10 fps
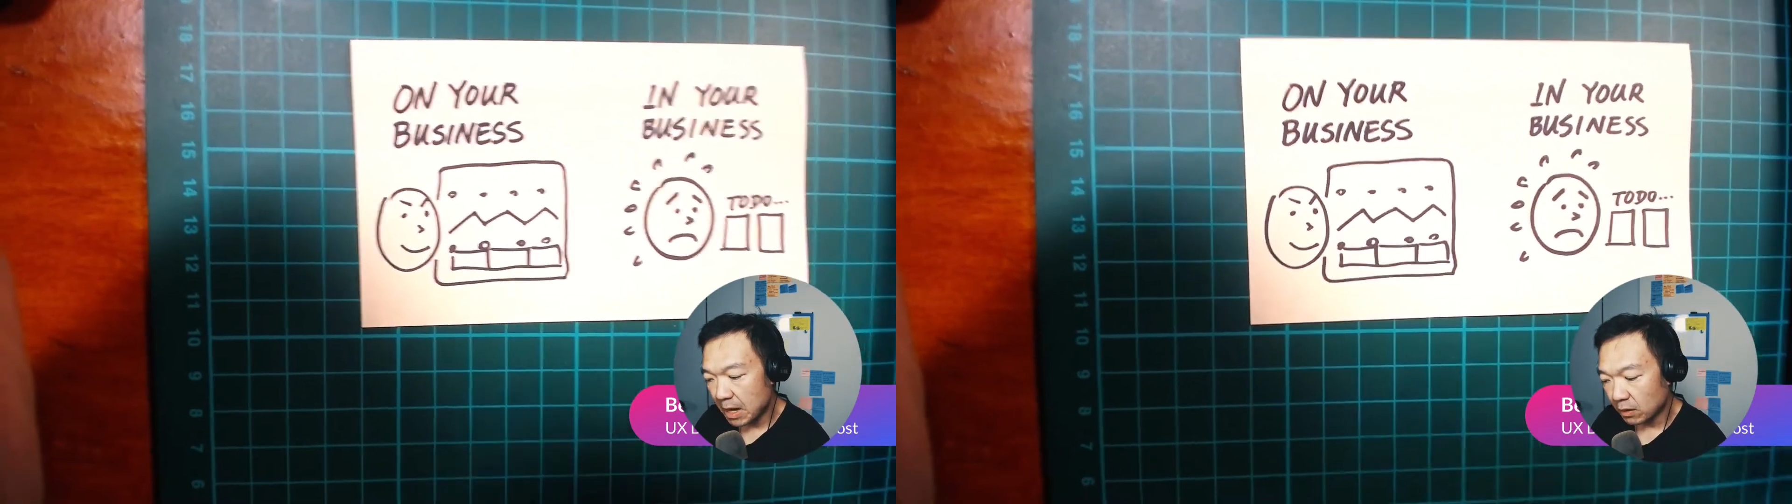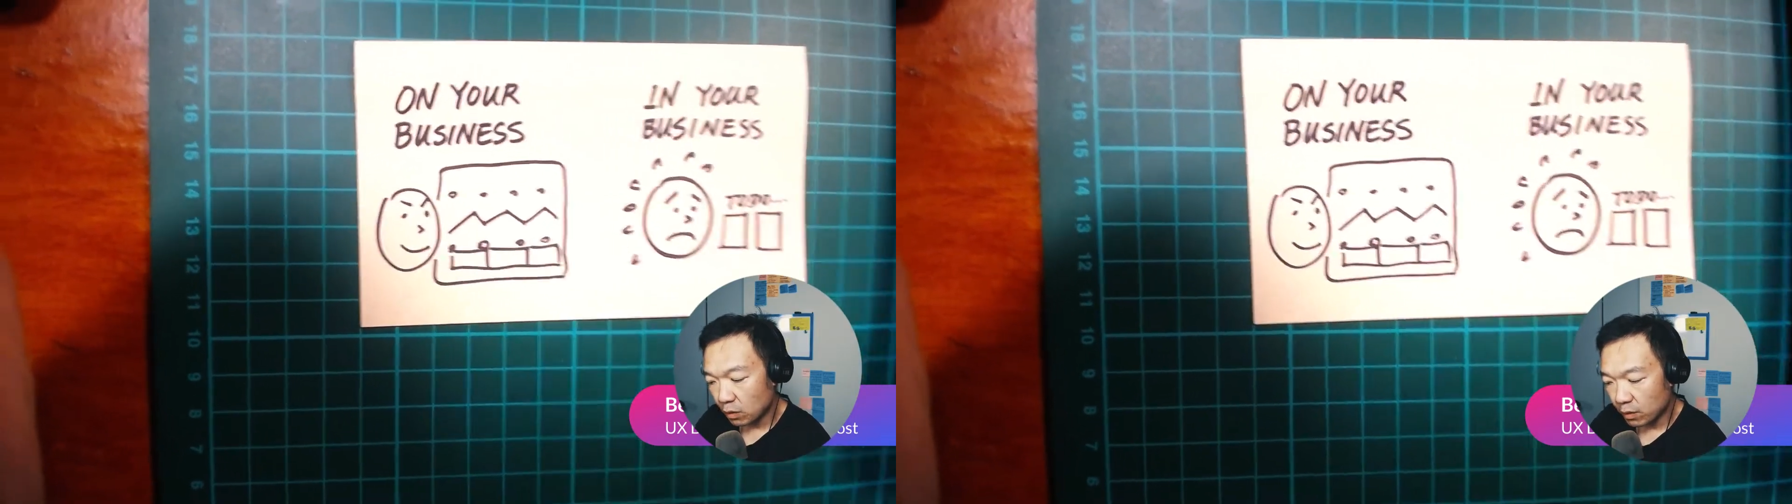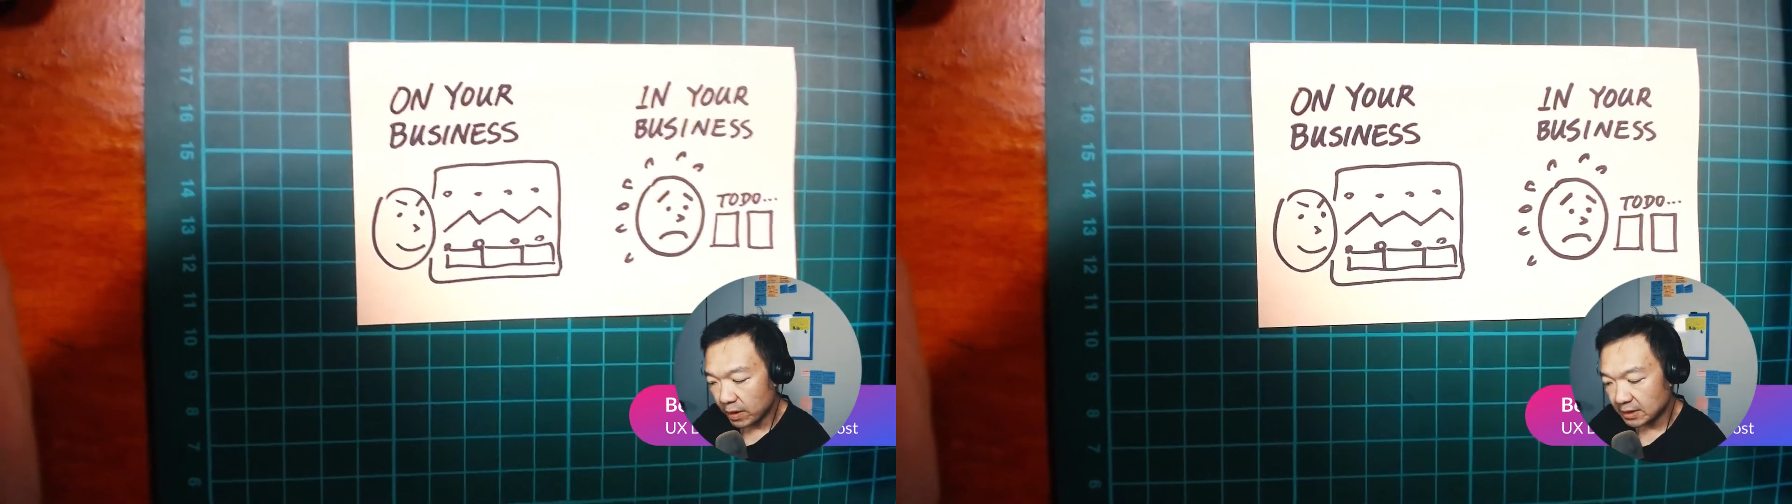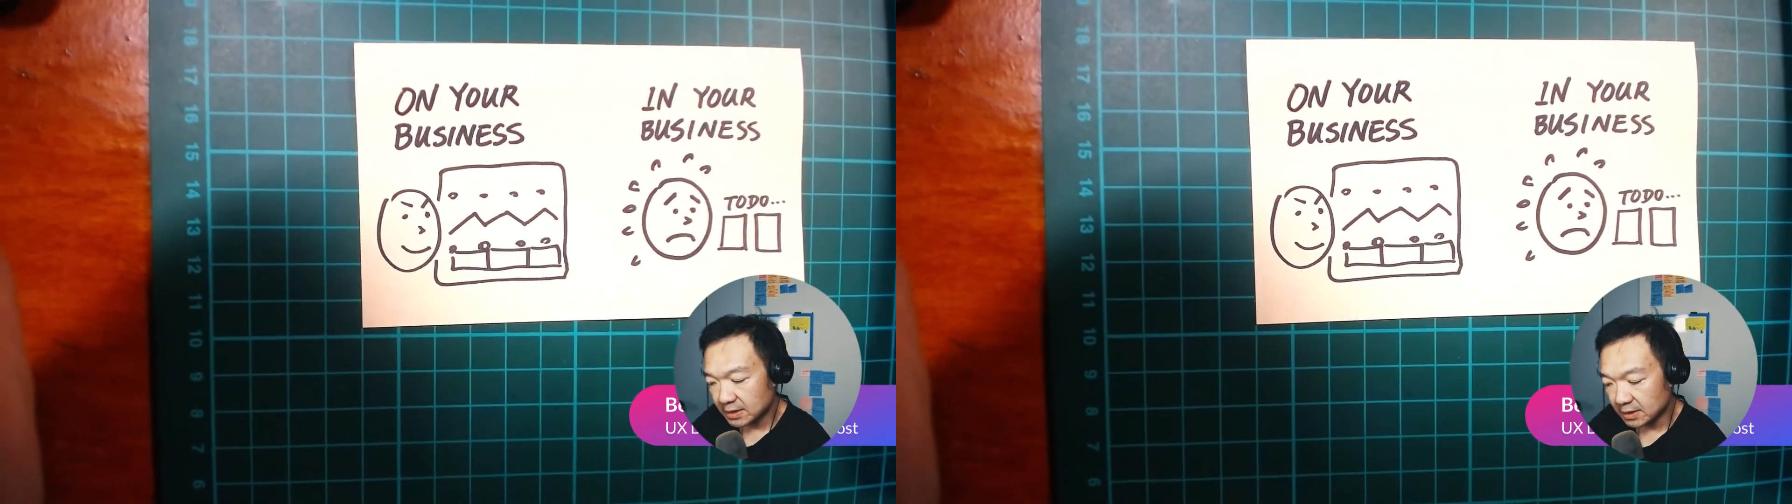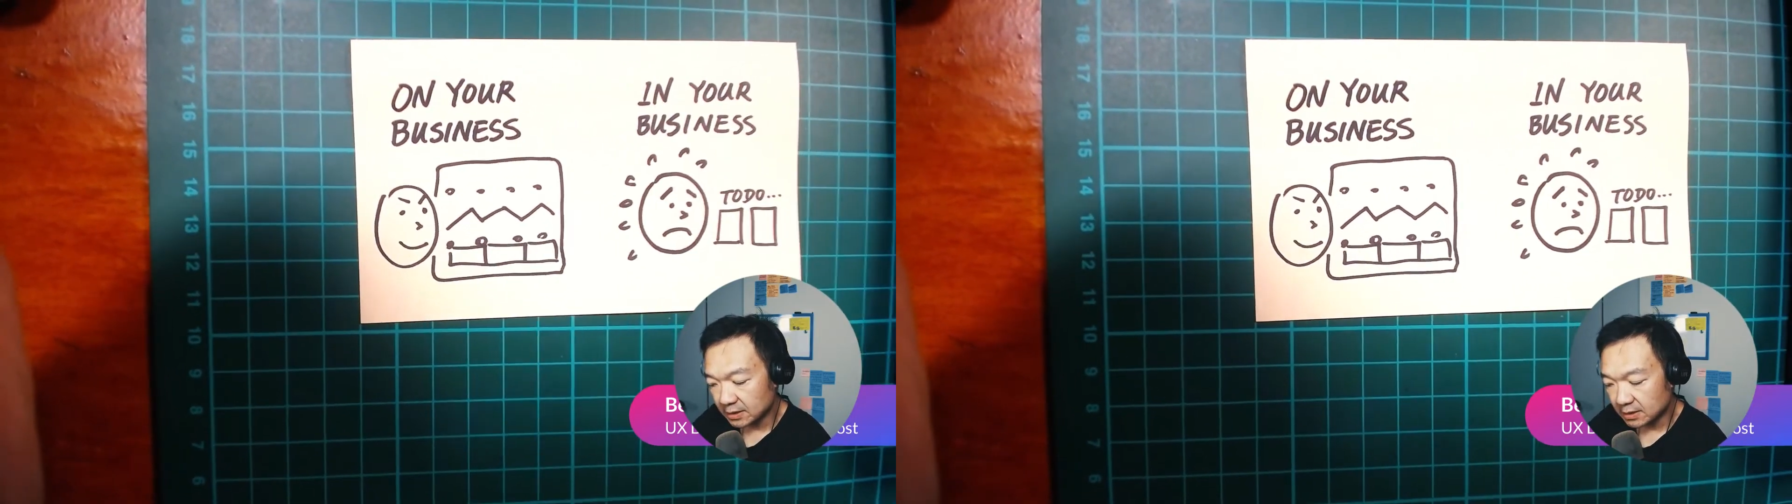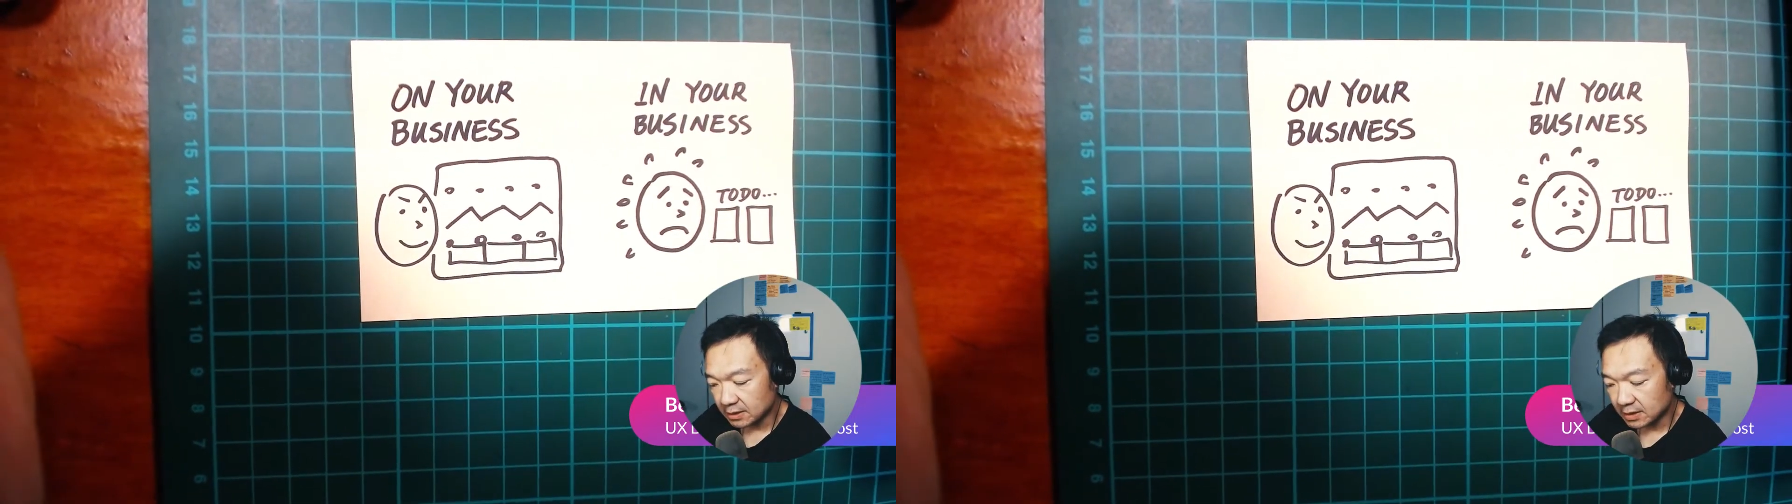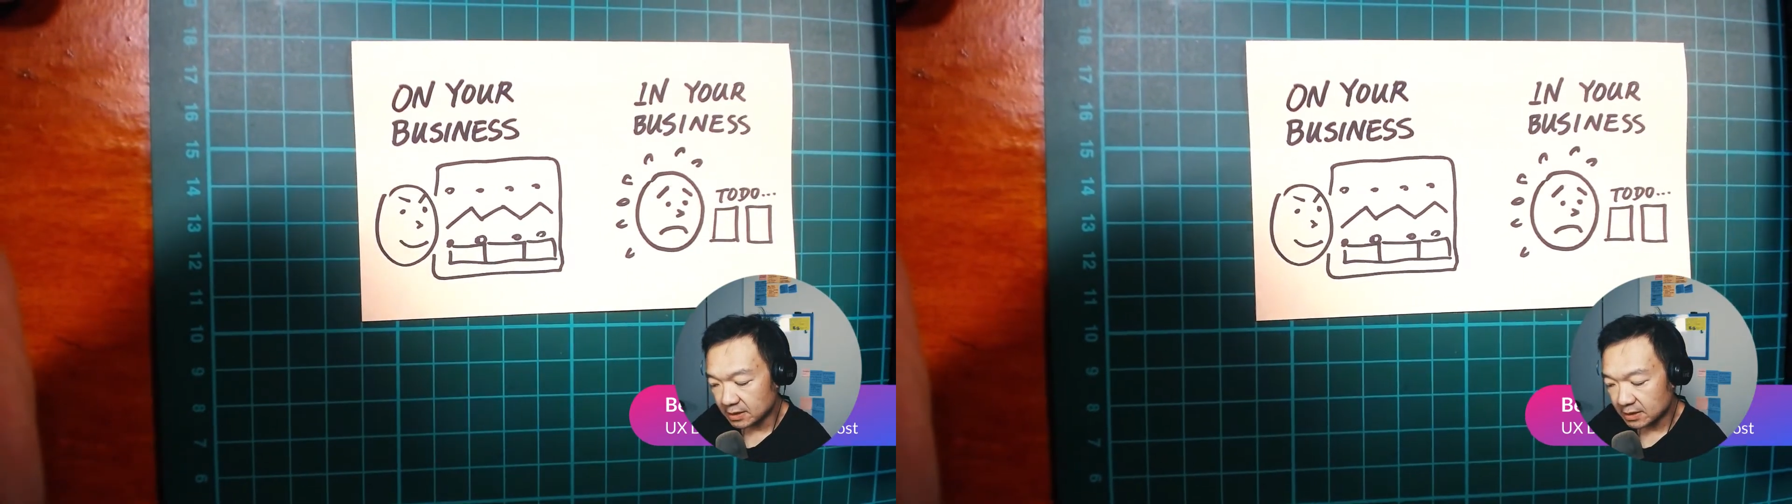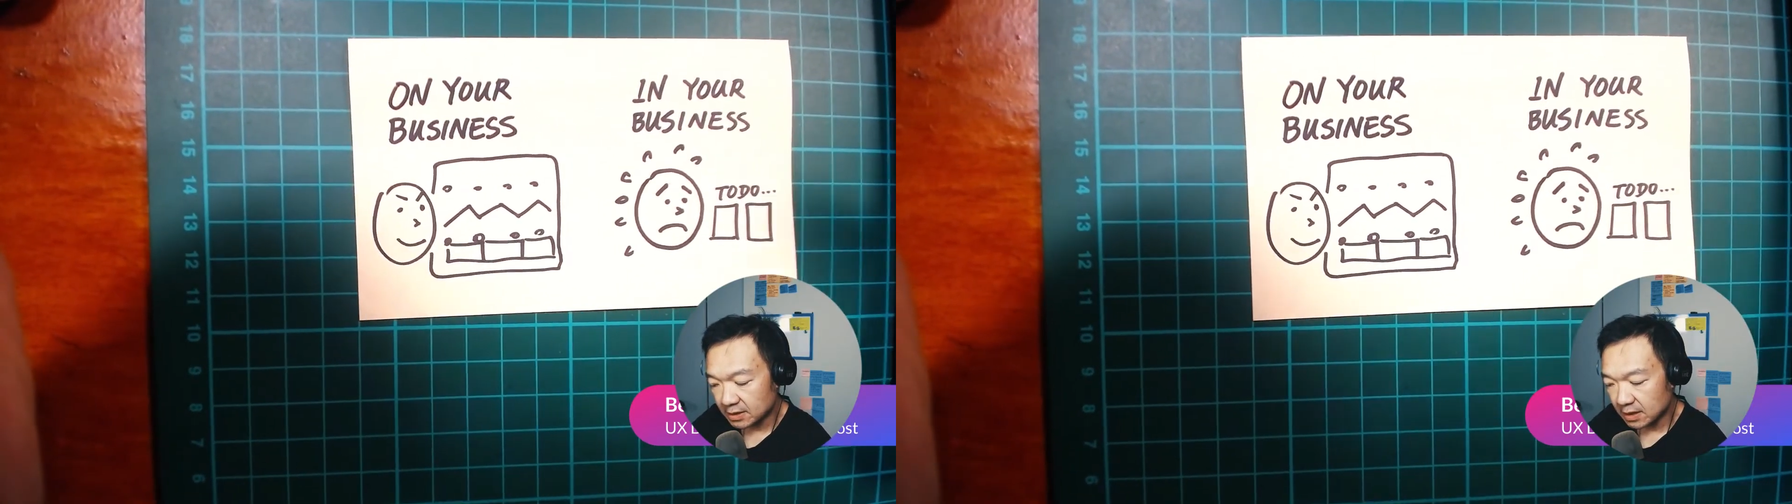creating
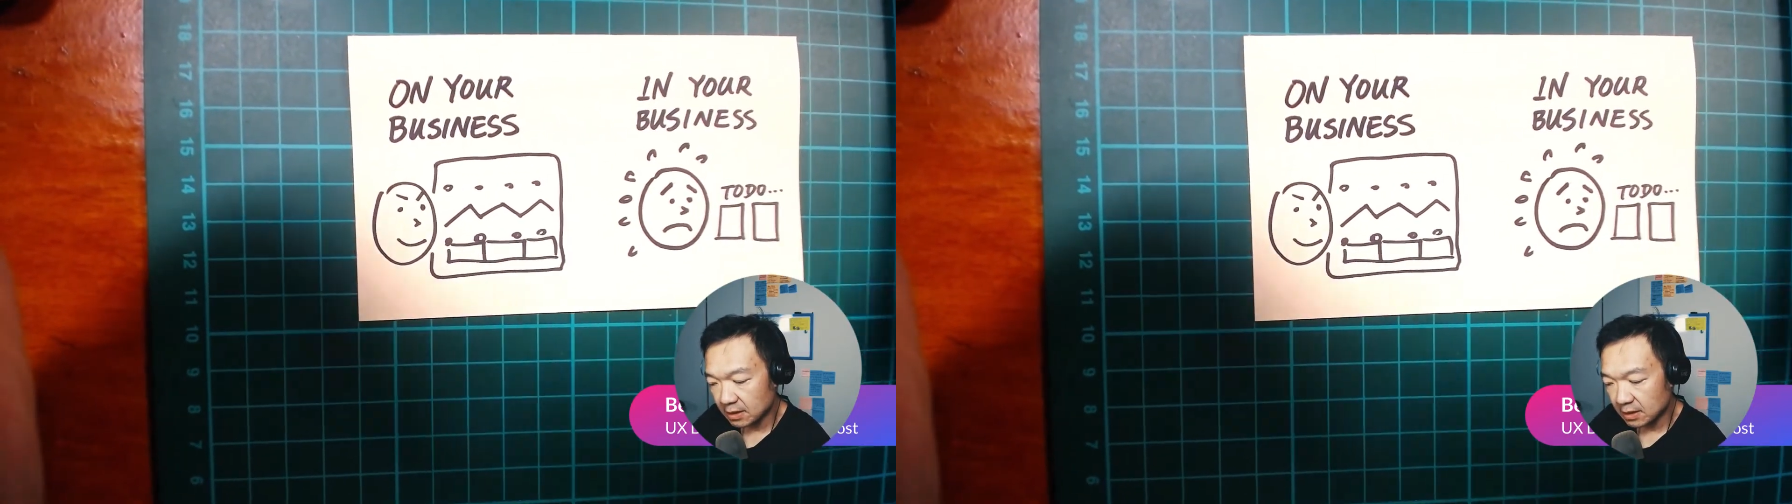this